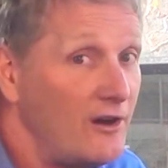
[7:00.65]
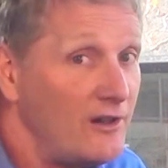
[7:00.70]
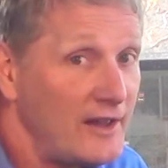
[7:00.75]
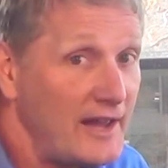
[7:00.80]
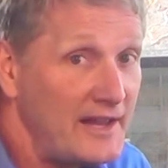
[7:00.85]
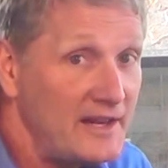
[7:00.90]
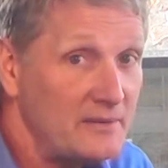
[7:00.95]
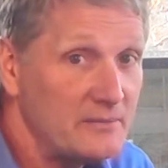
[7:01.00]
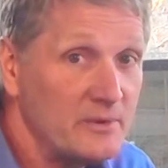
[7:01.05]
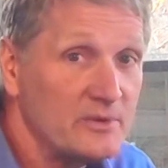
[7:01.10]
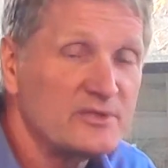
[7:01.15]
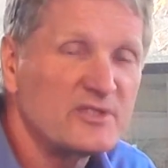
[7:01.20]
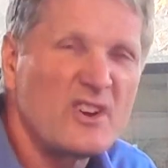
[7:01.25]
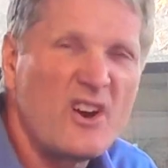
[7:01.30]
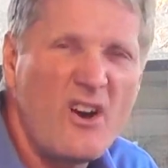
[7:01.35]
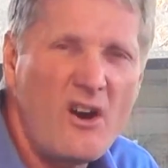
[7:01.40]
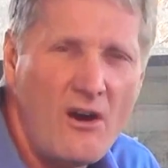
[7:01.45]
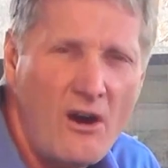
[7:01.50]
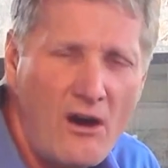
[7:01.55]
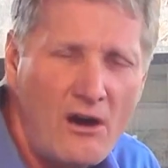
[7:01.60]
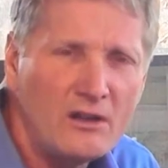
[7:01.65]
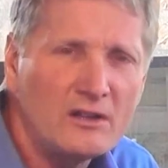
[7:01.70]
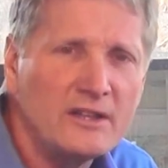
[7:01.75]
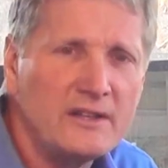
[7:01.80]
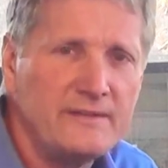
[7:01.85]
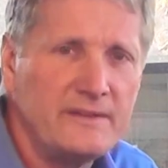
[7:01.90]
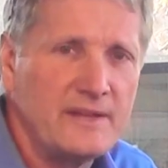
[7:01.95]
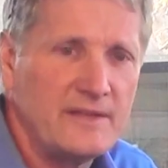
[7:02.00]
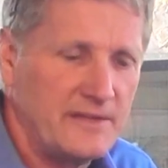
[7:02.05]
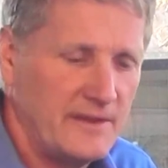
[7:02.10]
all animals, all
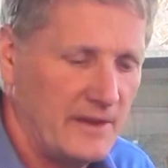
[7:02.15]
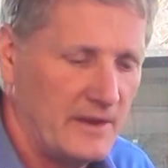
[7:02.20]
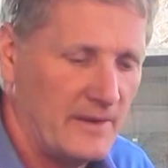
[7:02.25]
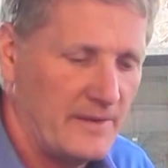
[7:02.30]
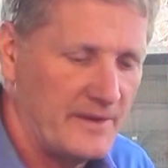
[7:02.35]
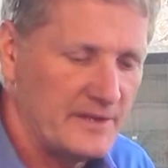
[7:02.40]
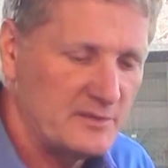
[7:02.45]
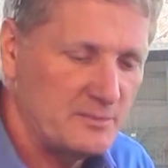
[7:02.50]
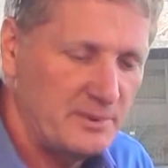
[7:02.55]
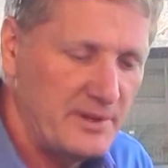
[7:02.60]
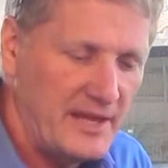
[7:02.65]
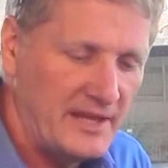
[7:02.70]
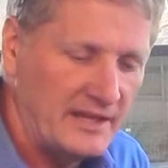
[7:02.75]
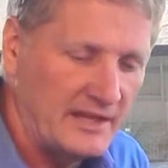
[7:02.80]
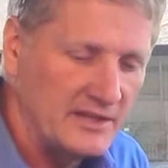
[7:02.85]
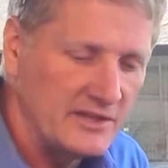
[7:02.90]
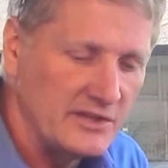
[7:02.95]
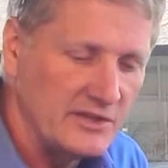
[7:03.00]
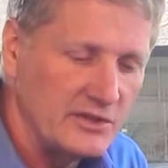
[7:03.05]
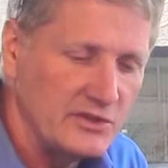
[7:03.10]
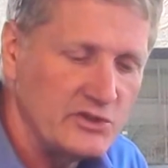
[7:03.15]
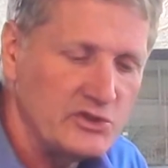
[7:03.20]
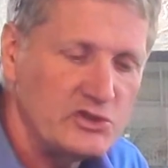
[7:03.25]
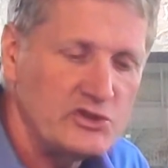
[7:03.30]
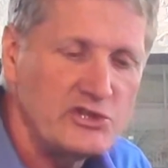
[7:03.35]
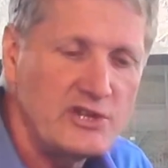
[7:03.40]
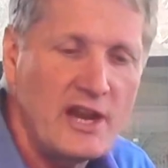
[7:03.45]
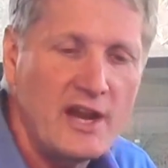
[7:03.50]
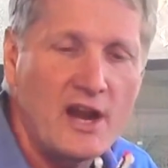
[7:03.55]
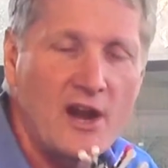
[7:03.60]
living thing on this planet
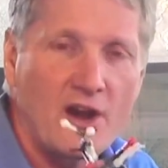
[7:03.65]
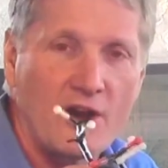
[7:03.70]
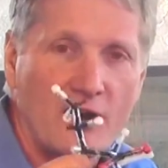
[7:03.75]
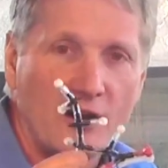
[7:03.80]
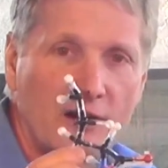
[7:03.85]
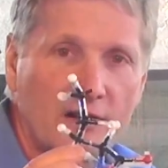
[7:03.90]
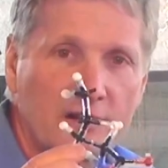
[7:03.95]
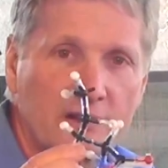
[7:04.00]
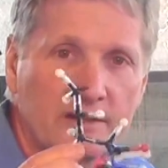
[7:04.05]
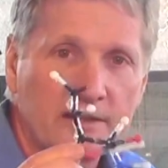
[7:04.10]
share